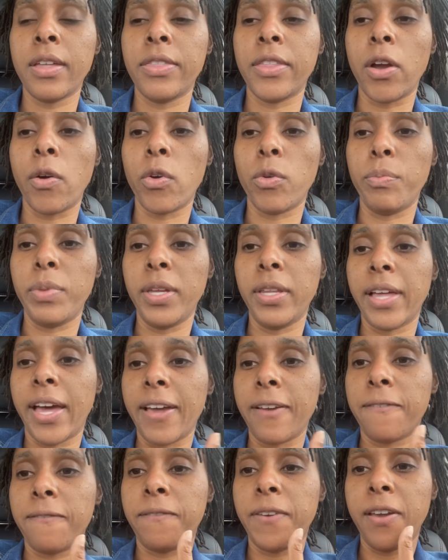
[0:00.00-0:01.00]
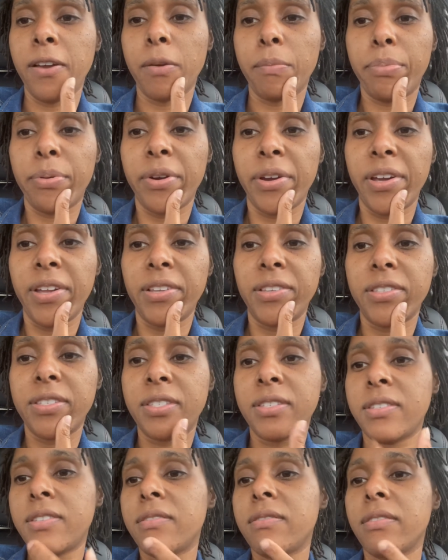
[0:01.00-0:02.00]
there would be like
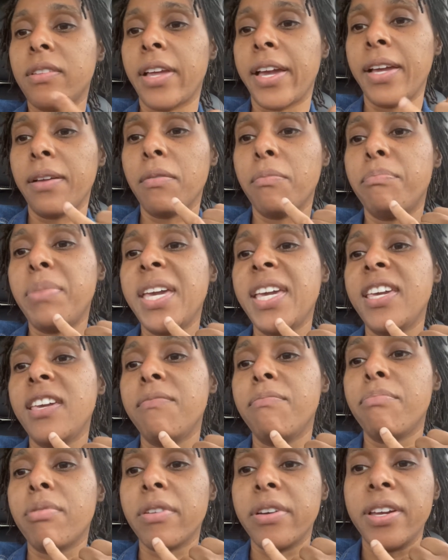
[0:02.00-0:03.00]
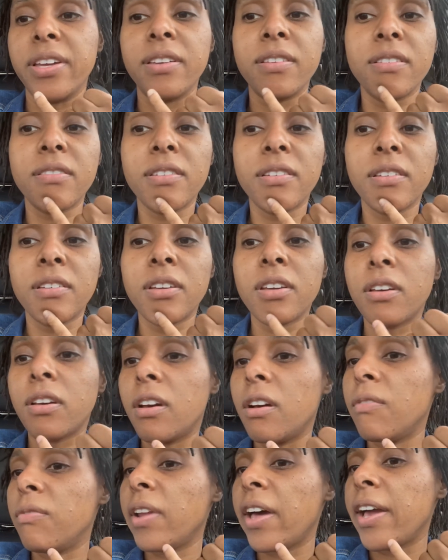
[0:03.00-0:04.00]
fingerprints, like pinky print
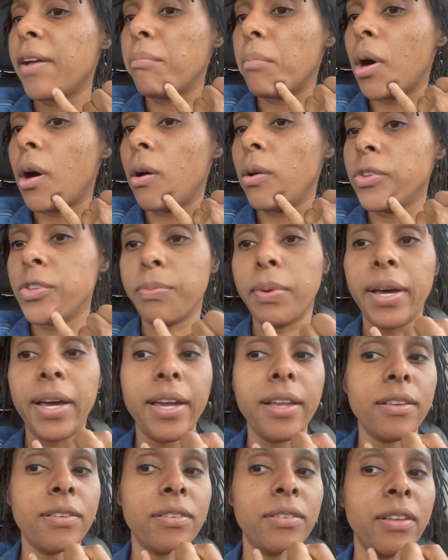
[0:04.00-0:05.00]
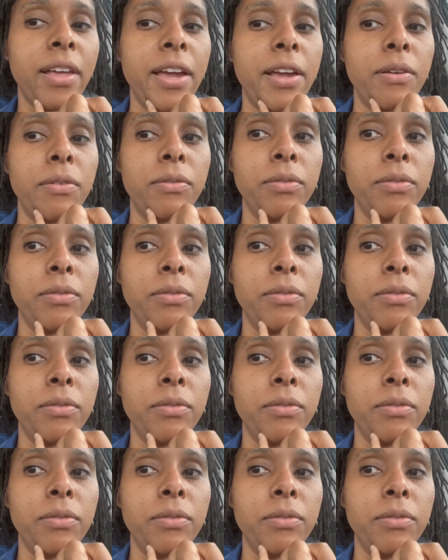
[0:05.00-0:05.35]
of like bald spots. Like,